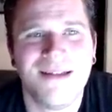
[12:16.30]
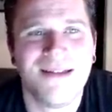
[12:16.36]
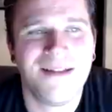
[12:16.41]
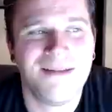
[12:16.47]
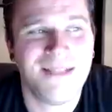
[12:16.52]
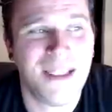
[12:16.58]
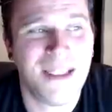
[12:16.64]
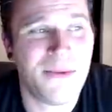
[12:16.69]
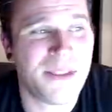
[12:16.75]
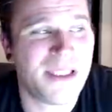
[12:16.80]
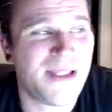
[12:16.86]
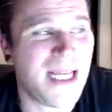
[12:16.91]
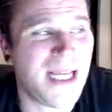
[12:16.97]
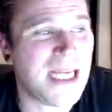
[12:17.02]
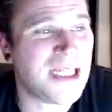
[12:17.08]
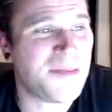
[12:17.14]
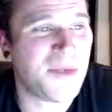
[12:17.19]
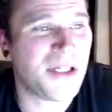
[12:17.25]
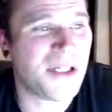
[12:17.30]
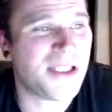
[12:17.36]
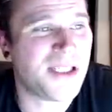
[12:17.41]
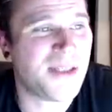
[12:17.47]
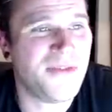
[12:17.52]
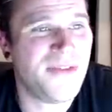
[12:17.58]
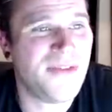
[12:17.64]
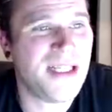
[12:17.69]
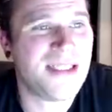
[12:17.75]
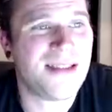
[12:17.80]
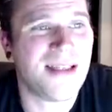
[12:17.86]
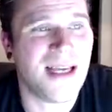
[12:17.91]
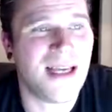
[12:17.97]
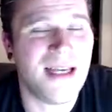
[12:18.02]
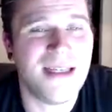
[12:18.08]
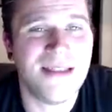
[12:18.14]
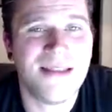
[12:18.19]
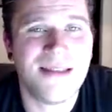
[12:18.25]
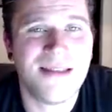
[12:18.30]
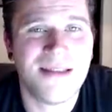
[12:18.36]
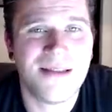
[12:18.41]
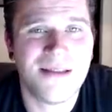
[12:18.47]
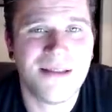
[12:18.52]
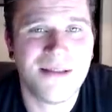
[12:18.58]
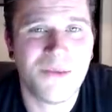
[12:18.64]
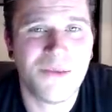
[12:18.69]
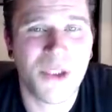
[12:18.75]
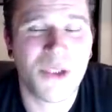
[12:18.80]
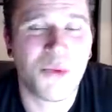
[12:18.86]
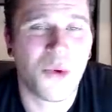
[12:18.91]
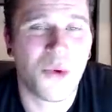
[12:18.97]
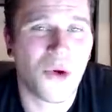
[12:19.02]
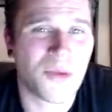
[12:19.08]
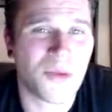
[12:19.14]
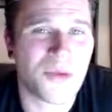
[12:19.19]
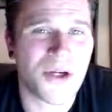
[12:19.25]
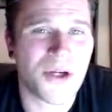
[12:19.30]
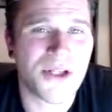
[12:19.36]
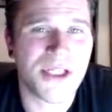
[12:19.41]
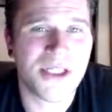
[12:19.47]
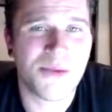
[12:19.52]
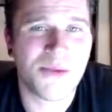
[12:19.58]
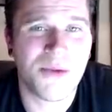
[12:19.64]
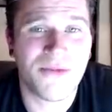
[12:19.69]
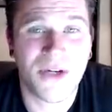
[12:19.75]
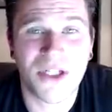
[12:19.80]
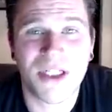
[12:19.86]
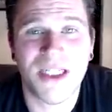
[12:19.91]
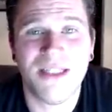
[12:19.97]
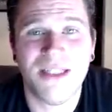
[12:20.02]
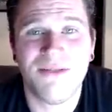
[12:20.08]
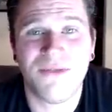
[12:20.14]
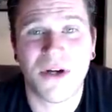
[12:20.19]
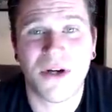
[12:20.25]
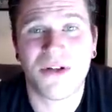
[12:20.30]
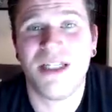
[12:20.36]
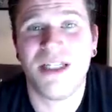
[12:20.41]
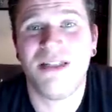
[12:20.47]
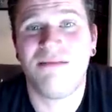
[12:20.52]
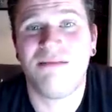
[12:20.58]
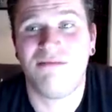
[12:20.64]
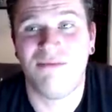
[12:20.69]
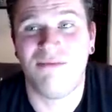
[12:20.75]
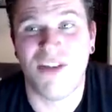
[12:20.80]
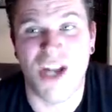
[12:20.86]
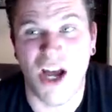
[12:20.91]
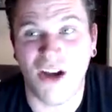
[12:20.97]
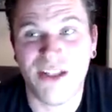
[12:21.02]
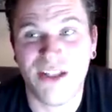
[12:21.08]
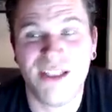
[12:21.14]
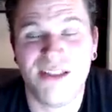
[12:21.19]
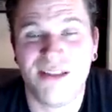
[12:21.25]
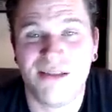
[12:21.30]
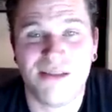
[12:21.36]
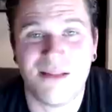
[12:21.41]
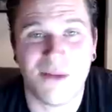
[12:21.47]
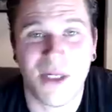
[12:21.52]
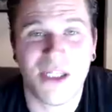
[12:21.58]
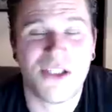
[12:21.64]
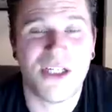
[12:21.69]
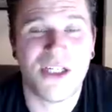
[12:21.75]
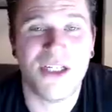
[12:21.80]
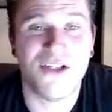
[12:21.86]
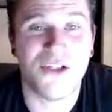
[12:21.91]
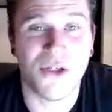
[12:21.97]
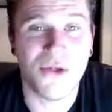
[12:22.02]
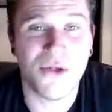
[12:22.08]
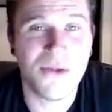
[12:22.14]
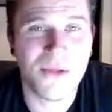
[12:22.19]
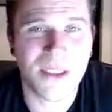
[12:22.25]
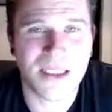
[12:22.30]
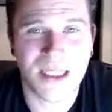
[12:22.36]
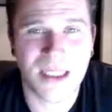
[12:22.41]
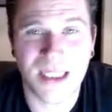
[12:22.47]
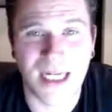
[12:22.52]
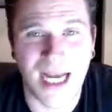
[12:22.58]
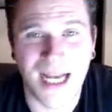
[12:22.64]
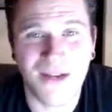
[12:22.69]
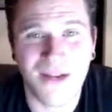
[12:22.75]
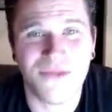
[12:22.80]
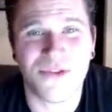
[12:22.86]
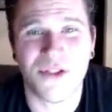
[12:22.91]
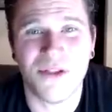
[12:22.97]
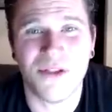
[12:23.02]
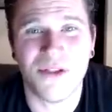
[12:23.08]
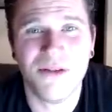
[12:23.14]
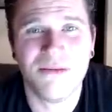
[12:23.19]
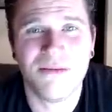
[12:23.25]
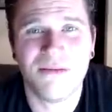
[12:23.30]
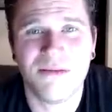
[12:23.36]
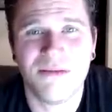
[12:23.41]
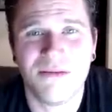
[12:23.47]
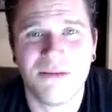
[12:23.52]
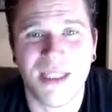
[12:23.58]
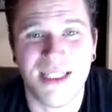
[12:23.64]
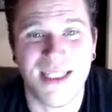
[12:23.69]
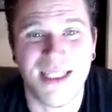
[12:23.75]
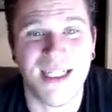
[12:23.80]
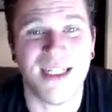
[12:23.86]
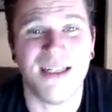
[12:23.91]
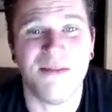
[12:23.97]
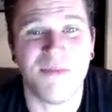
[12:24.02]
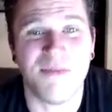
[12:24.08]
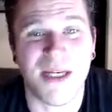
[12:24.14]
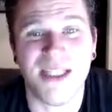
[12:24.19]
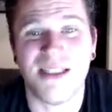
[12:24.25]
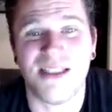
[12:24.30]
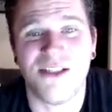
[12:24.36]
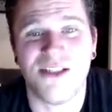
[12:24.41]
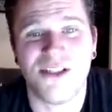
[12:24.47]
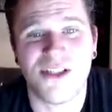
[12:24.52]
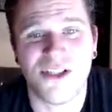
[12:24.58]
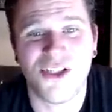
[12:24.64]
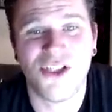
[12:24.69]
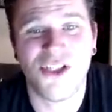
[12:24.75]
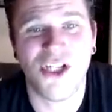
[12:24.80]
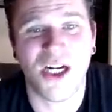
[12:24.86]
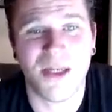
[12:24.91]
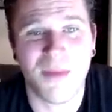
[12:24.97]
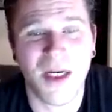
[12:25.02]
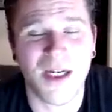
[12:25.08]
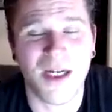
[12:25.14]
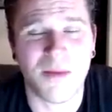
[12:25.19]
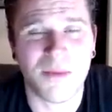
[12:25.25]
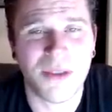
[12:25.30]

He was thanked by some investigators, which Warner Brothers were very, very nice to actually do because they didn't have to. They did it basically to shut him up.